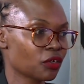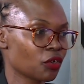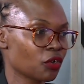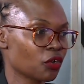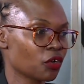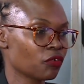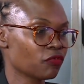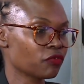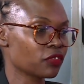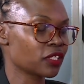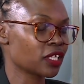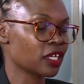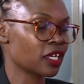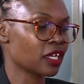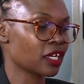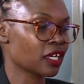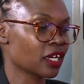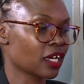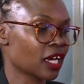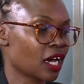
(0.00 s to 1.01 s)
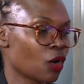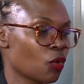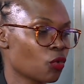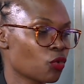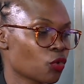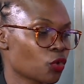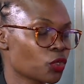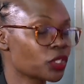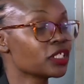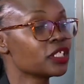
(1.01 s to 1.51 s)
of saying I will
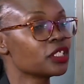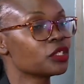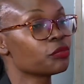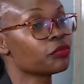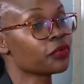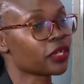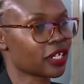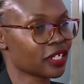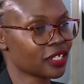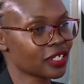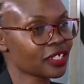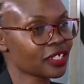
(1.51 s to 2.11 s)
not eat bread?